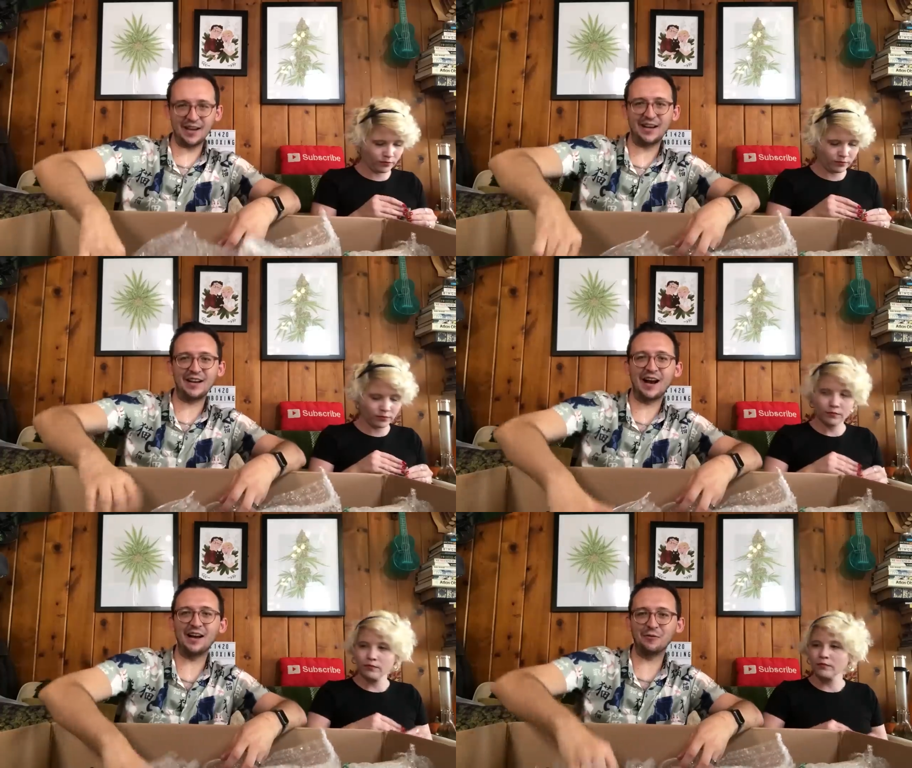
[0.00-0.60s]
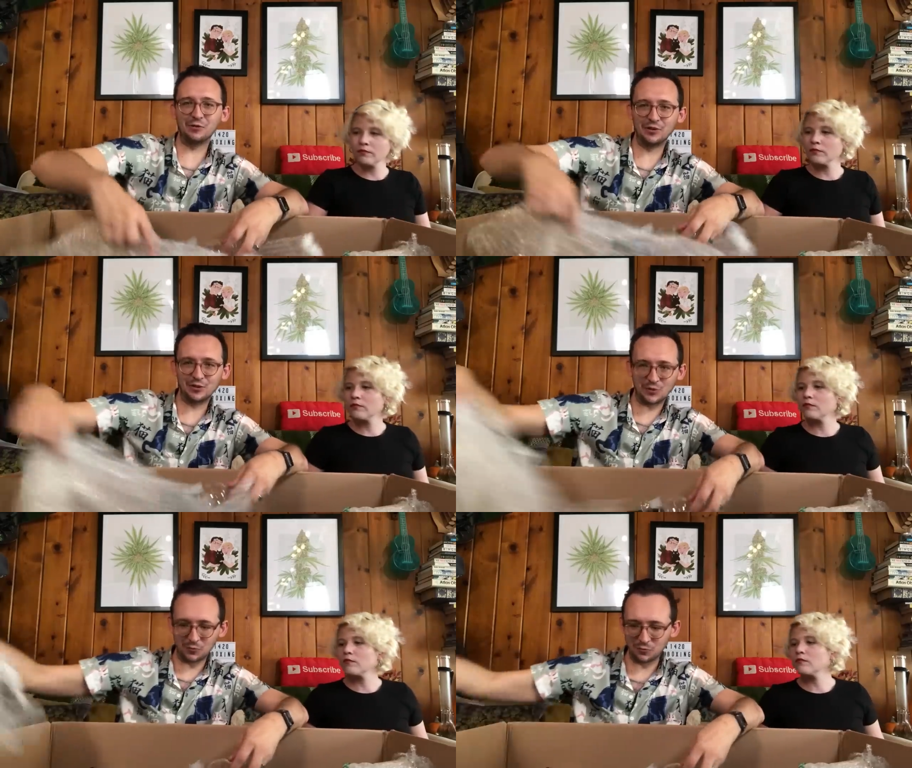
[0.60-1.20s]
Speaker 1: Okay, I
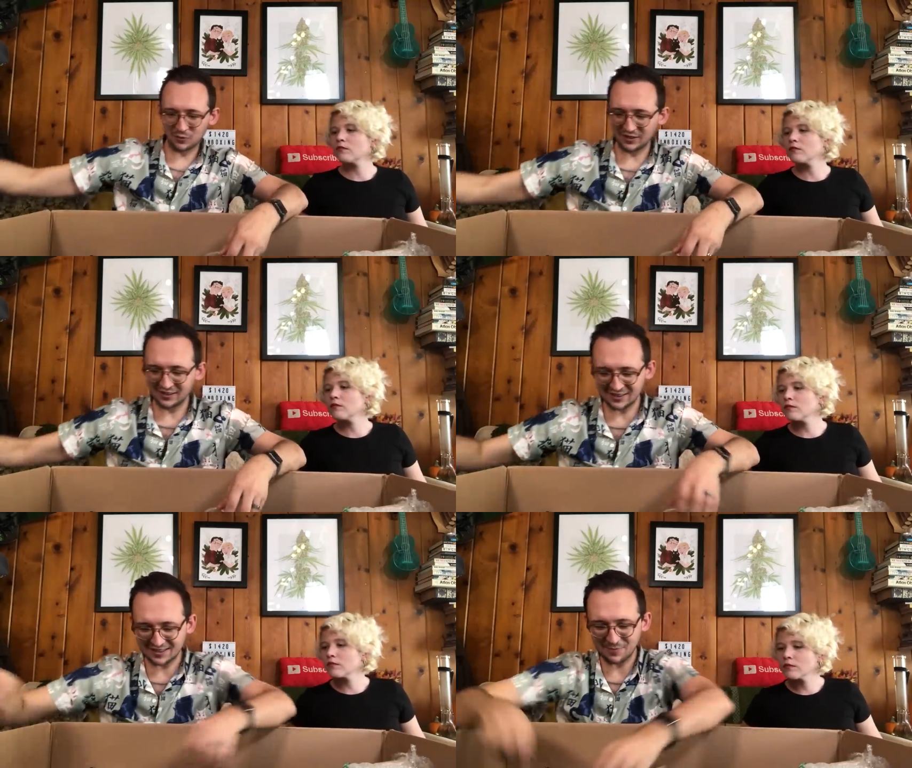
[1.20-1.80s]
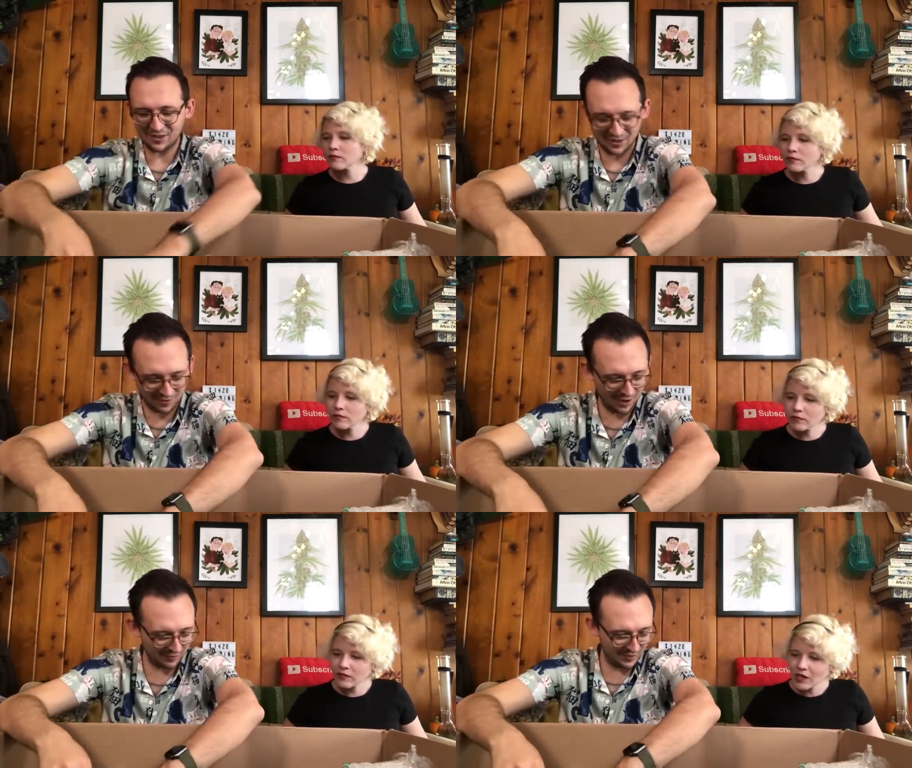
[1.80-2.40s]
was really excited
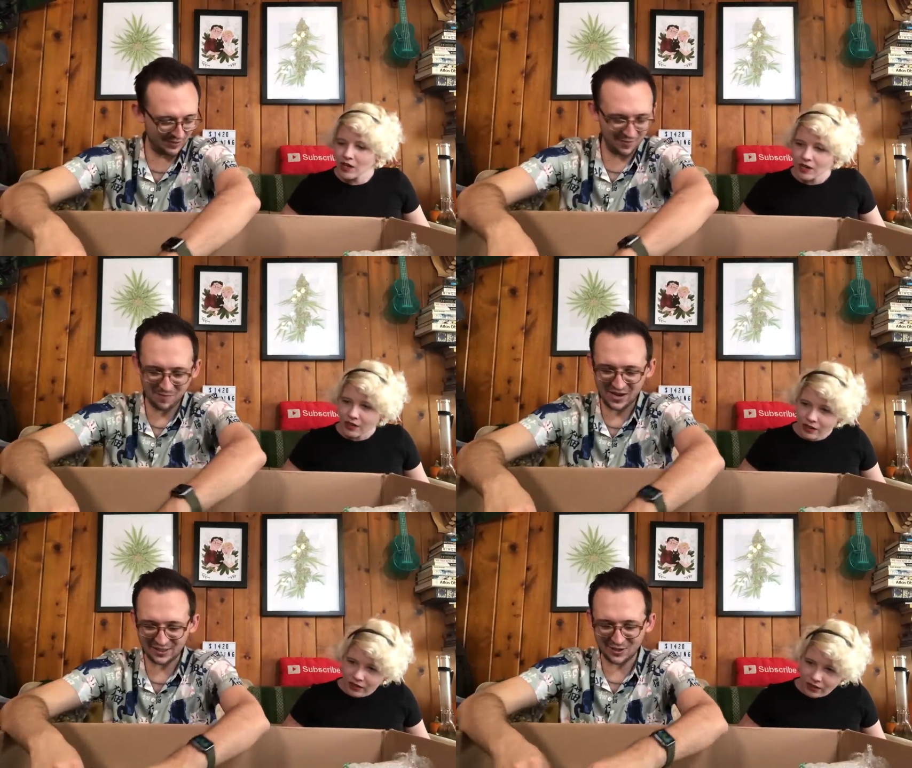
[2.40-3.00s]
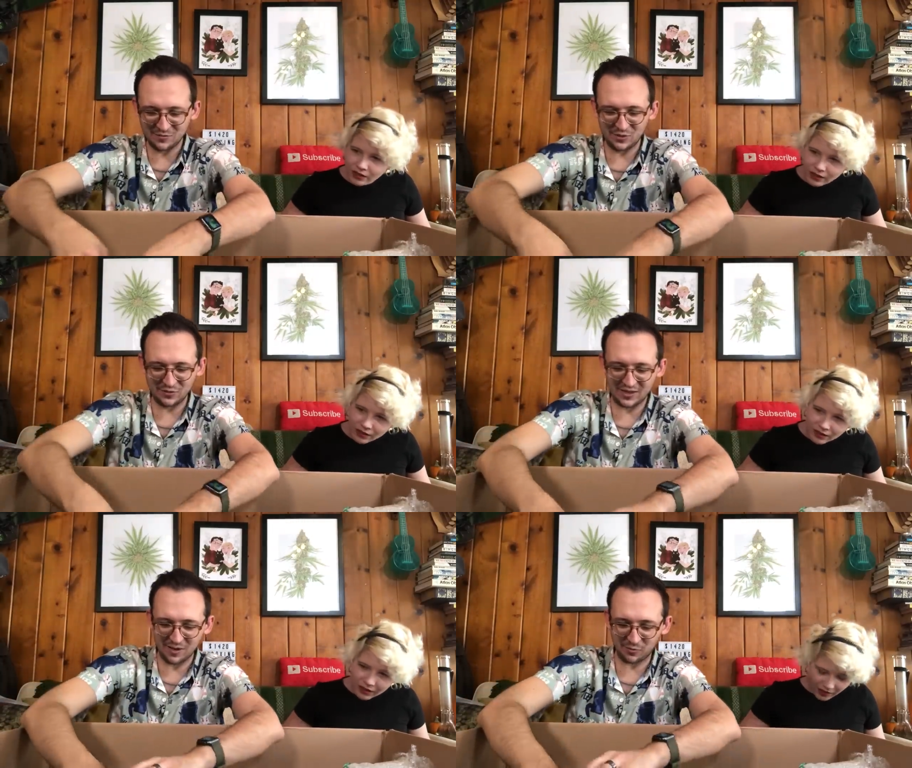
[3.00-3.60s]
here. I want to make sure I'm
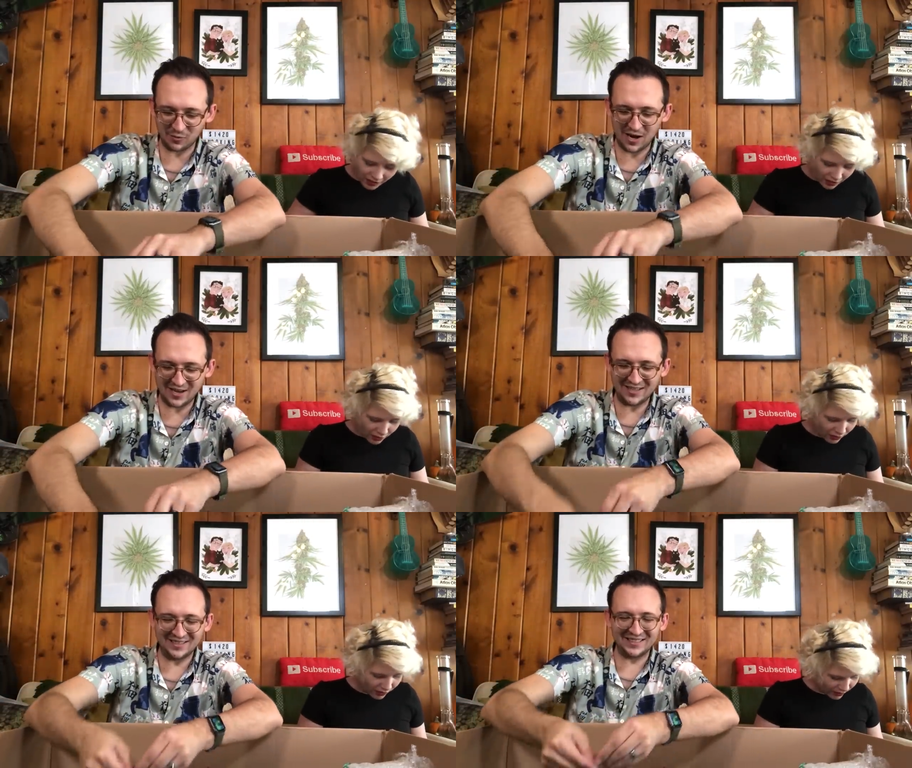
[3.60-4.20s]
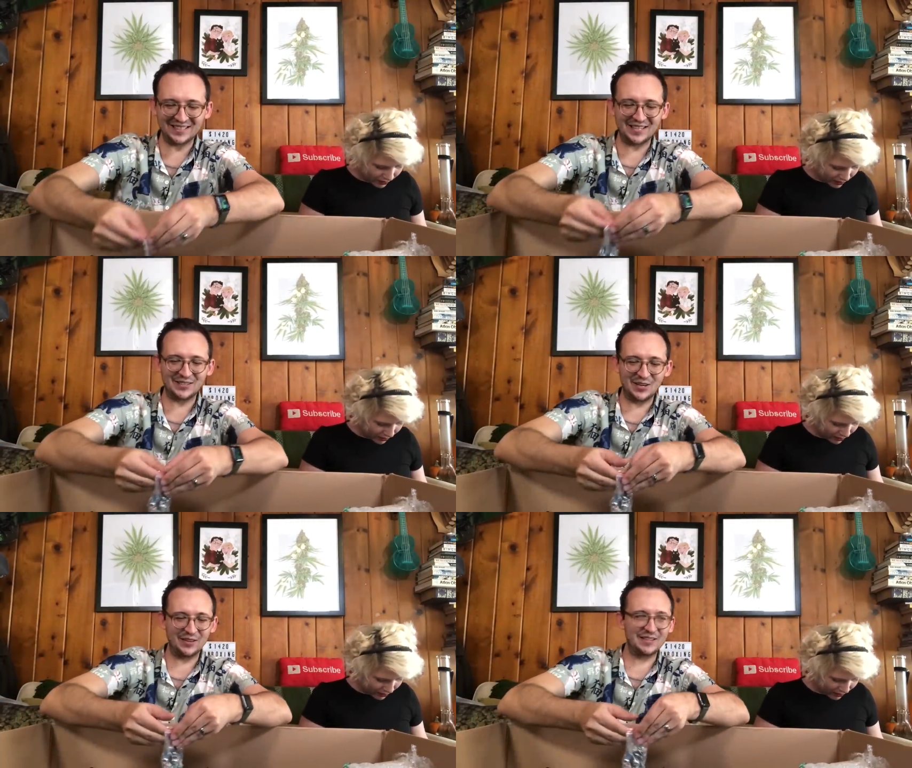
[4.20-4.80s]
doing it up right because
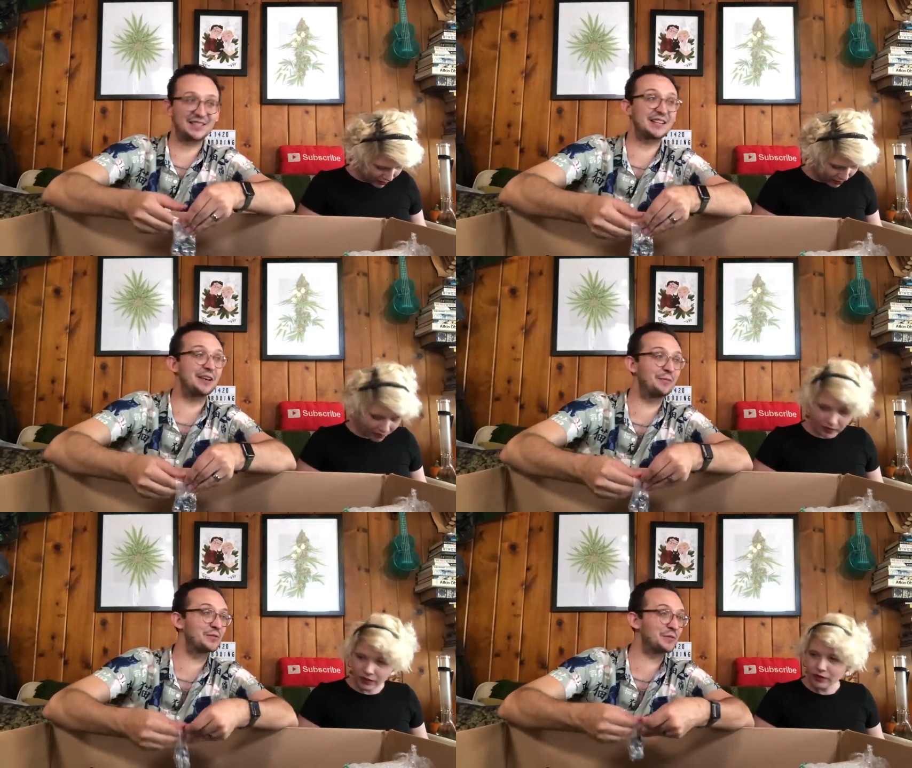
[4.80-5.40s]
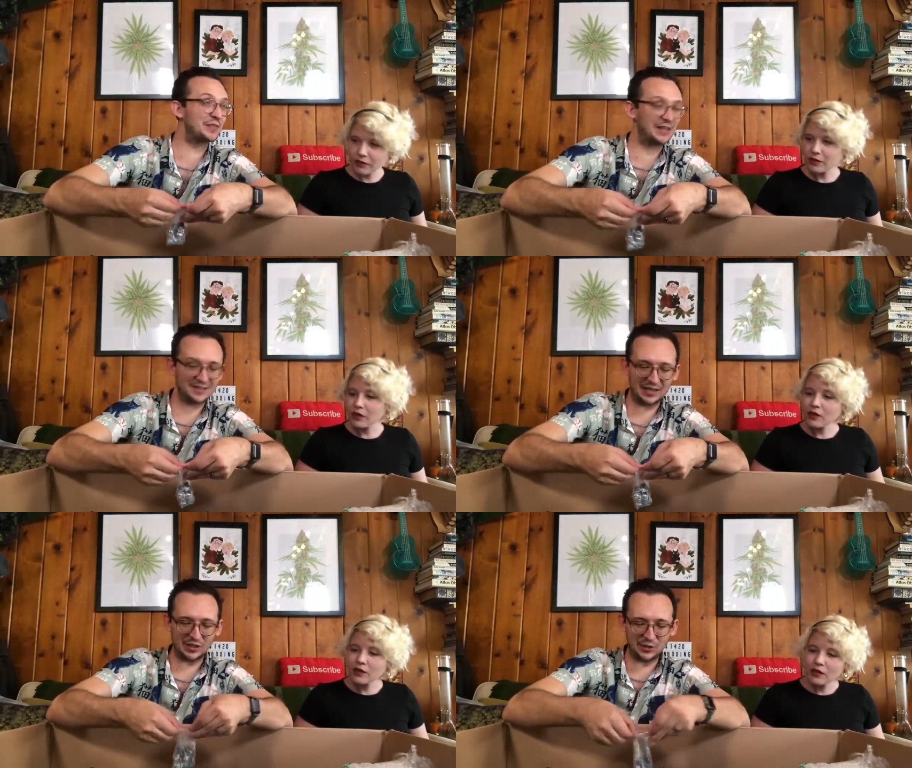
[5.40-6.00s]
I saw that this comes with
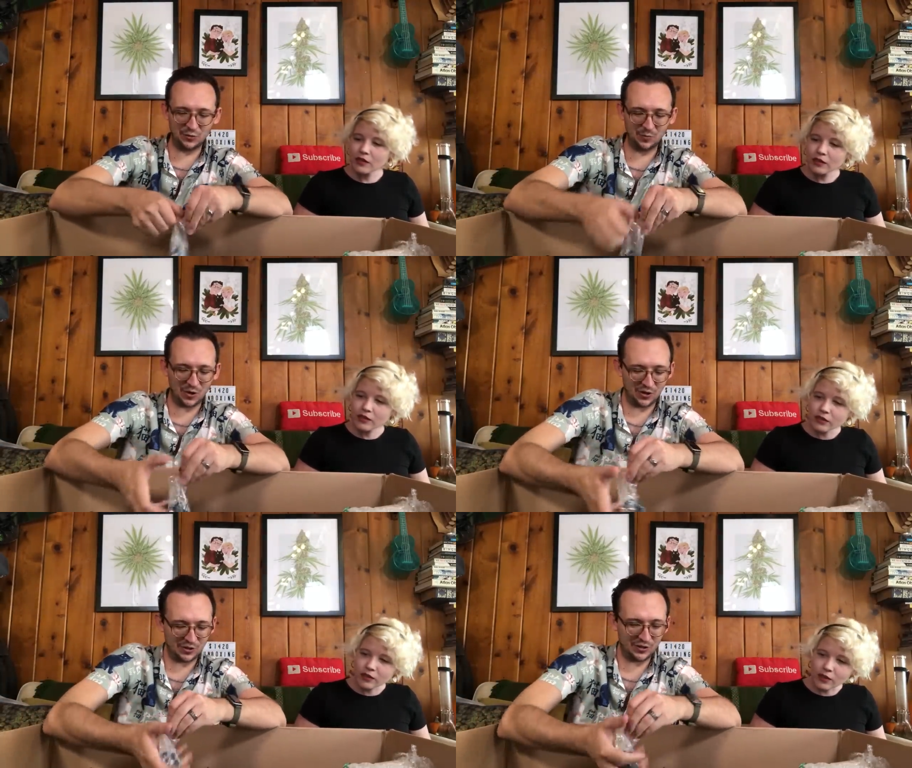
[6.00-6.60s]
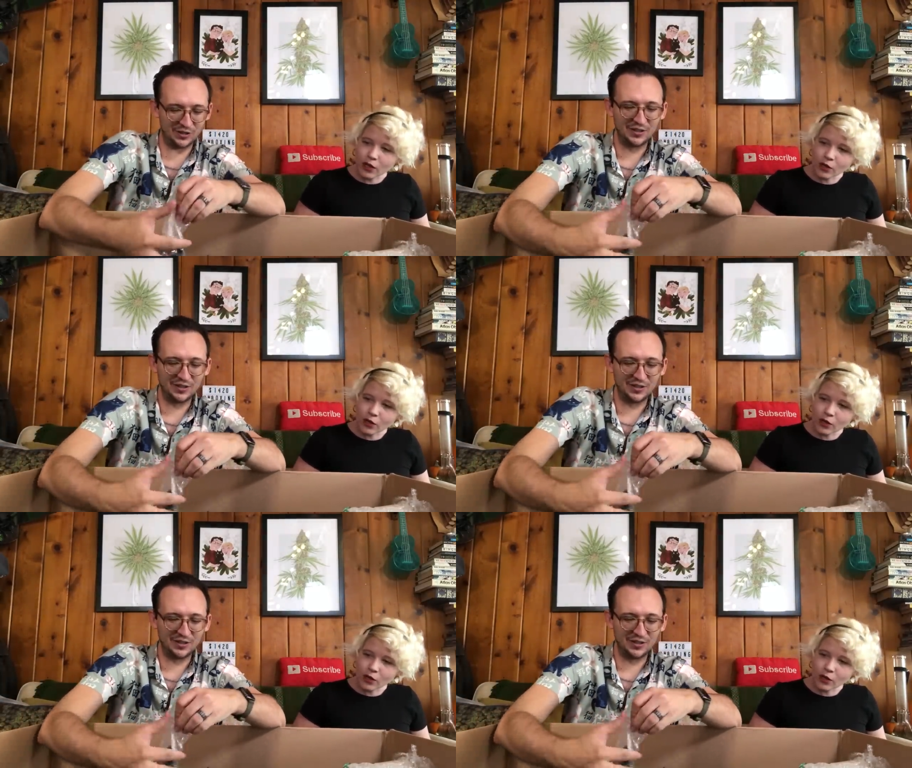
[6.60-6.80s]
like it's like a two-parter.